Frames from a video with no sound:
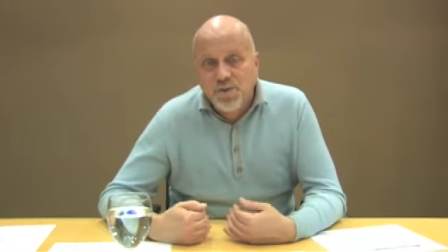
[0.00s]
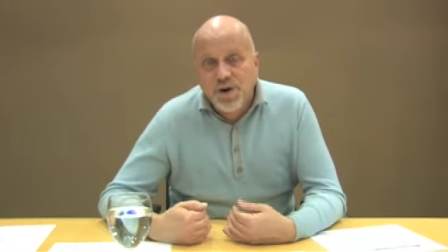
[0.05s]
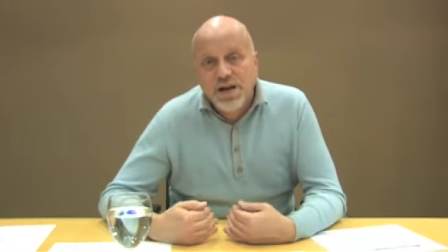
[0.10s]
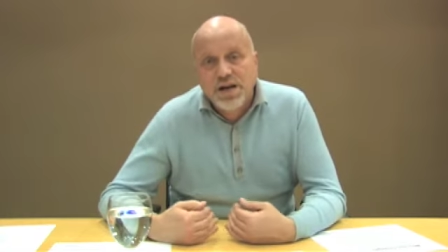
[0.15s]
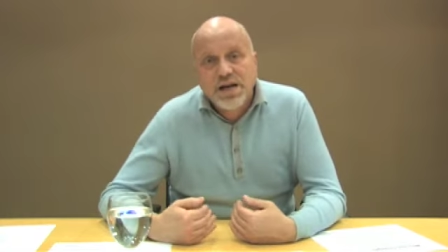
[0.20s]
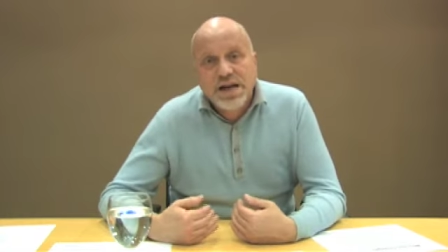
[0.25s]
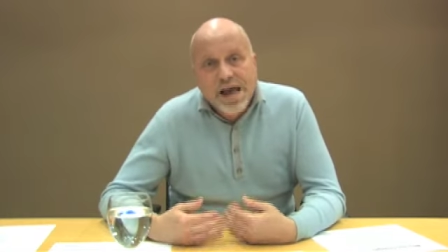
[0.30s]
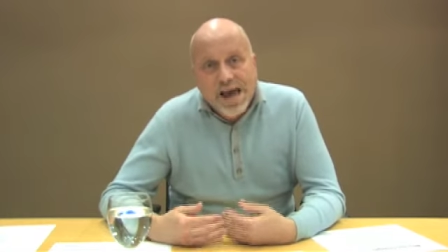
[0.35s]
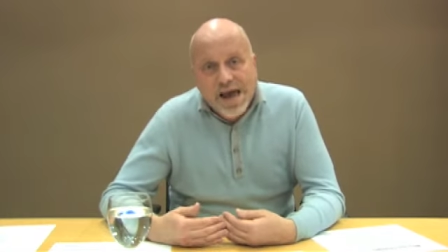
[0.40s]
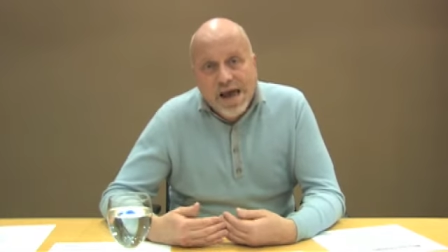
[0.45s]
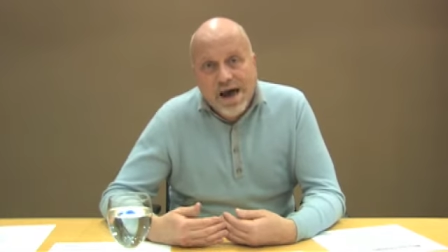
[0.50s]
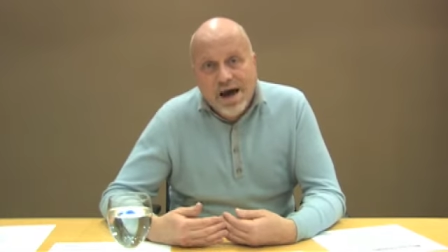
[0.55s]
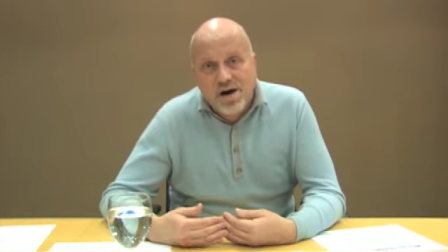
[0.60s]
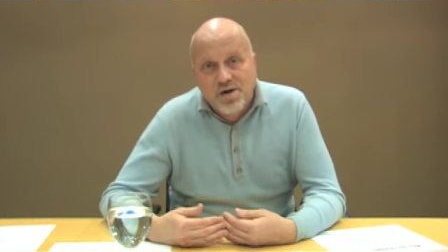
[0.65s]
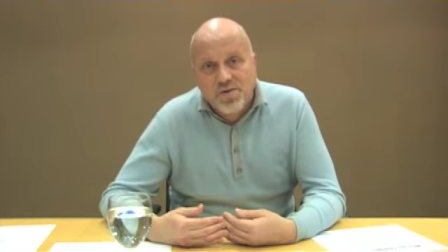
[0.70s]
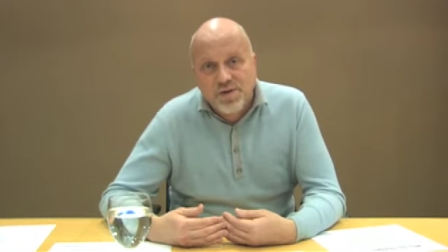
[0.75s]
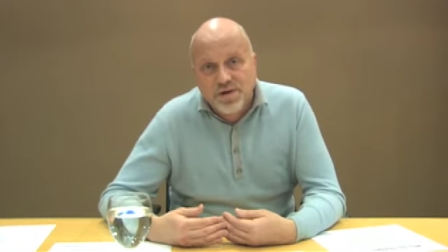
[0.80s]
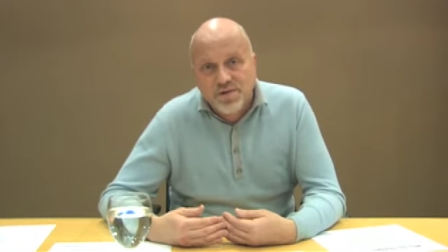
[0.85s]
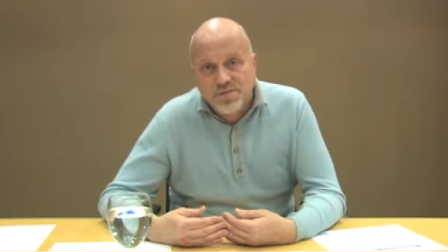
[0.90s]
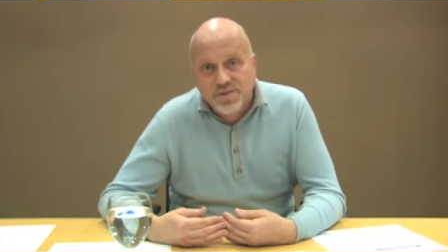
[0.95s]
when and
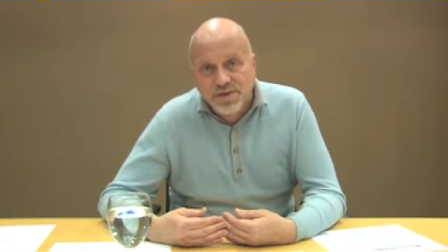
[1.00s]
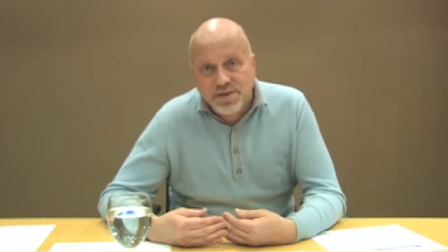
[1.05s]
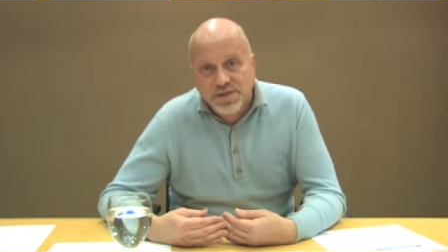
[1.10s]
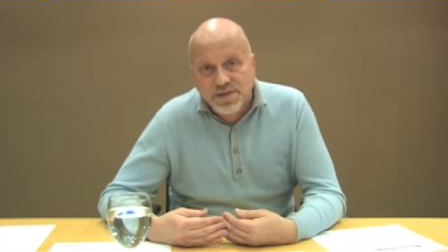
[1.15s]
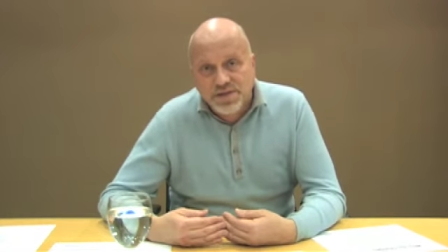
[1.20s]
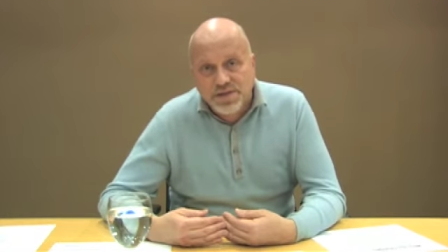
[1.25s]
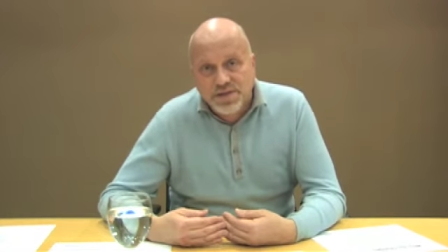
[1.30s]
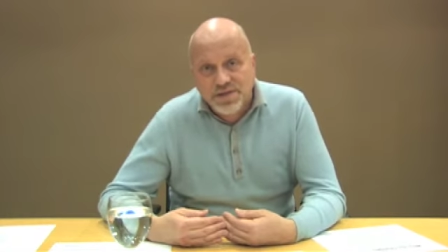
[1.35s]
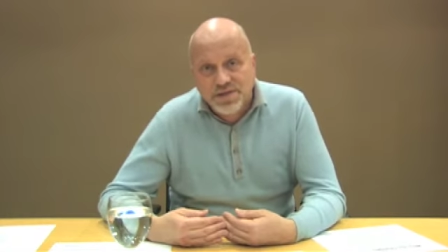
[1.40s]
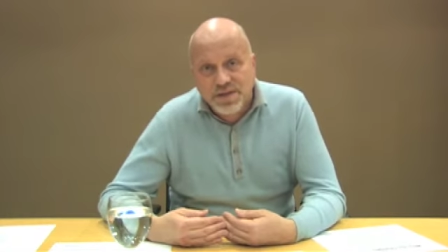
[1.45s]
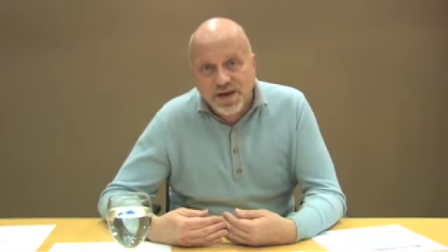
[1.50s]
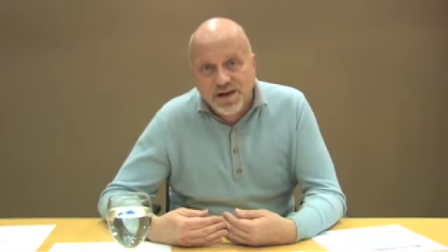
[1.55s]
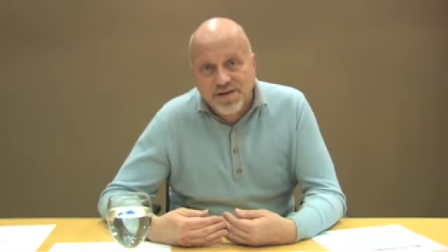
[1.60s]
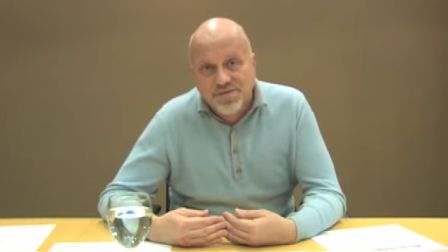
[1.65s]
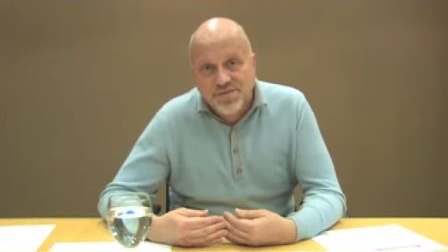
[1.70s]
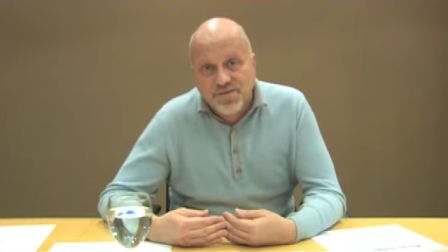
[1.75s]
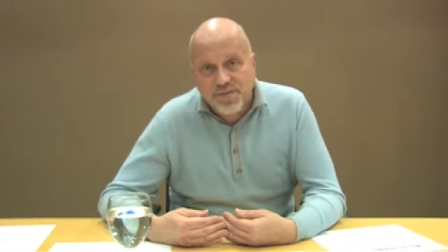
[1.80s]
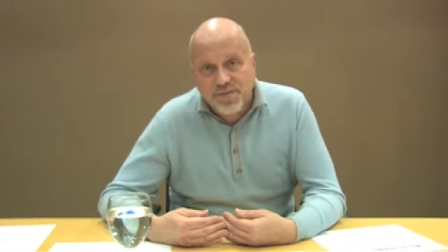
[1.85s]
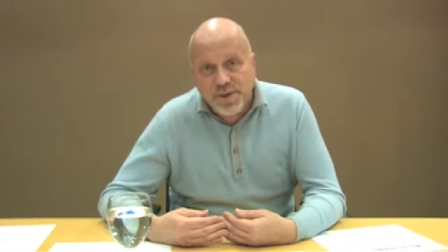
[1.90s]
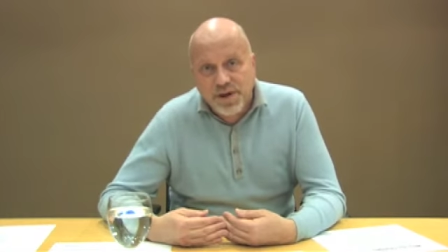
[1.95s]
how it releases that
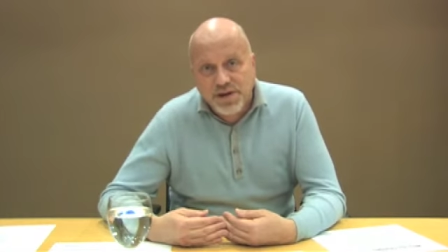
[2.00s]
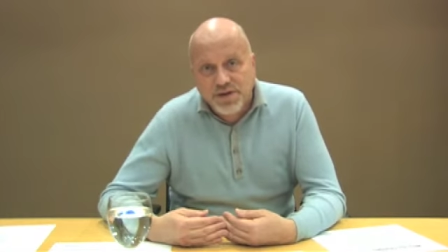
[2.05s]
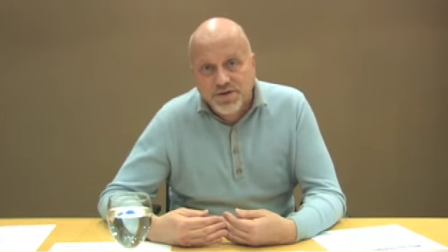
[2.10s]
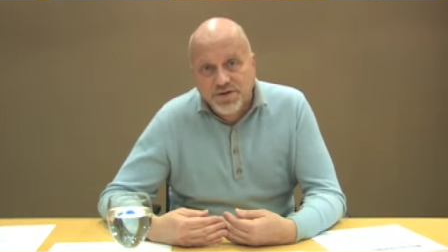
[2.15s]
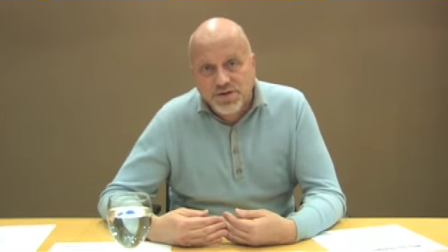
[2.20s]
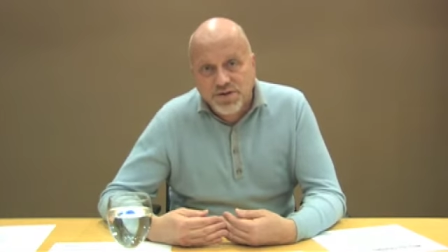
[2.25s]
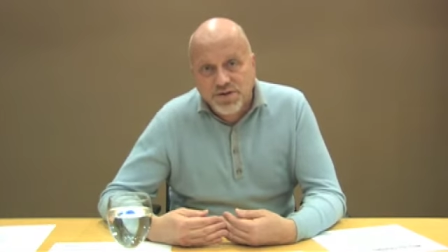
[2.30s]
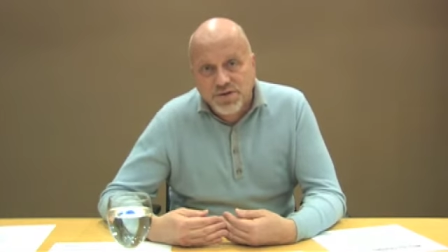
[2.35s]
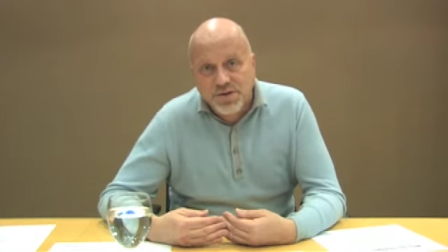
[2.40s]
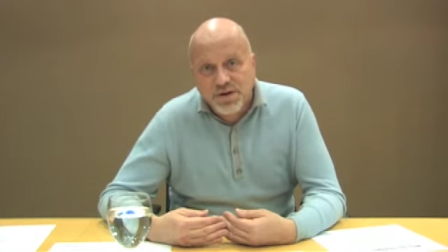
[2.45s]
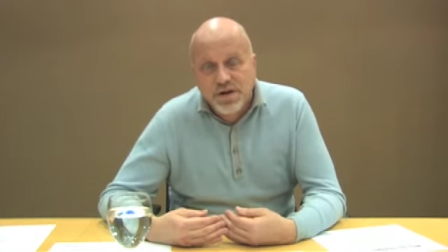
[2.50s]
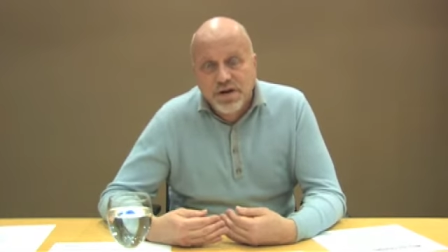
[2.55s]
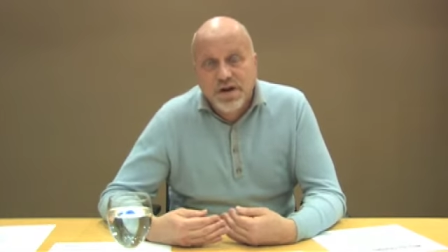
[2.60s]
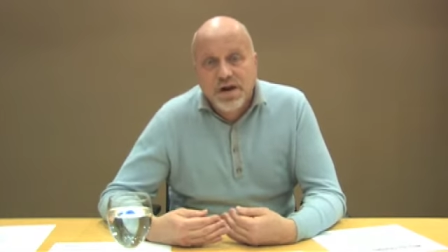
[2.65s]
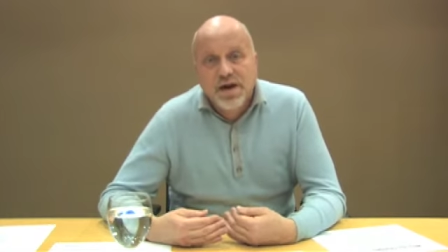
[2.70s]
information.